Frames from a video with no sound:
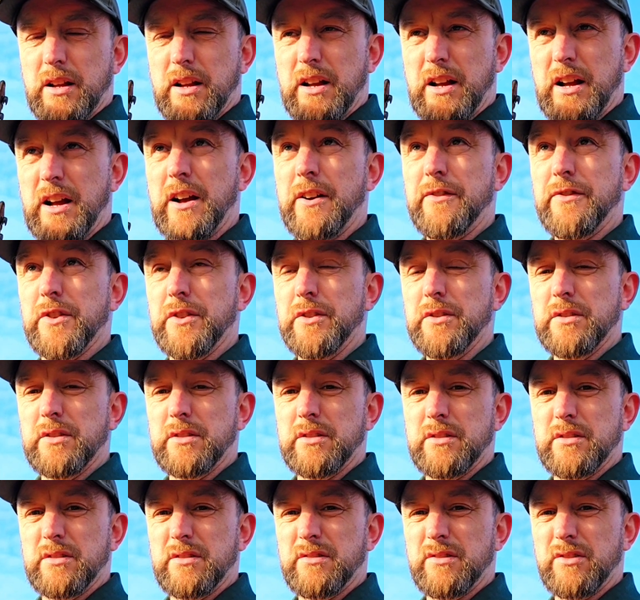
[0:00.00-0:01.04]
I
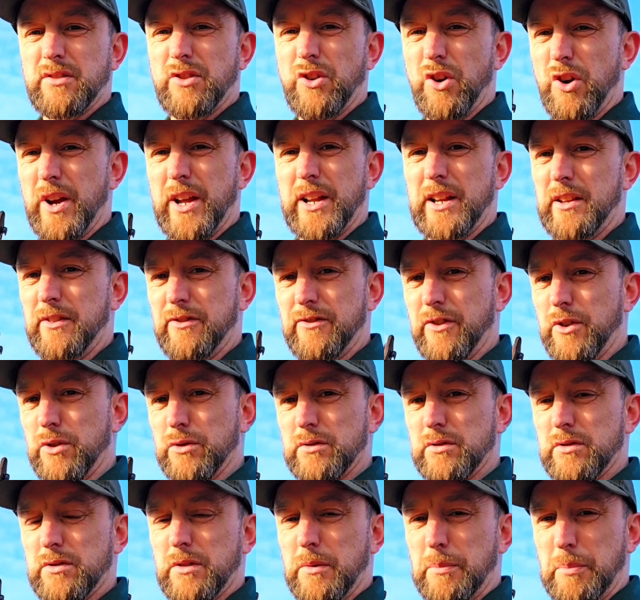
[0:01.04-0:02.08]
haven't got any
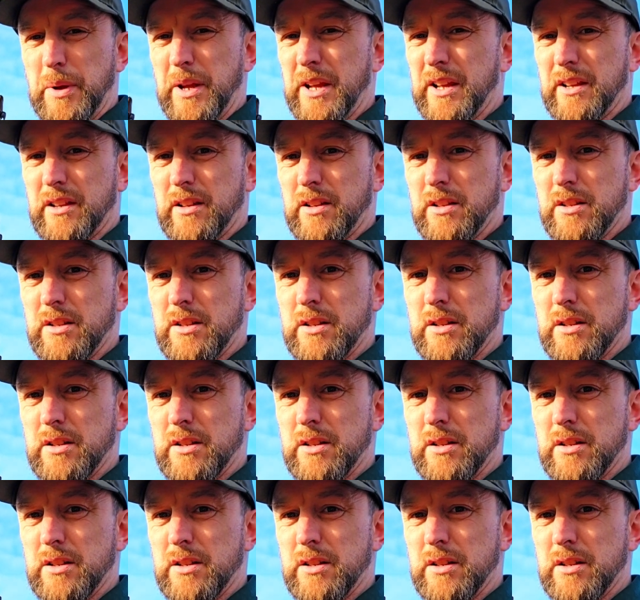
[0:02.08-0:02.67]
faults to pick.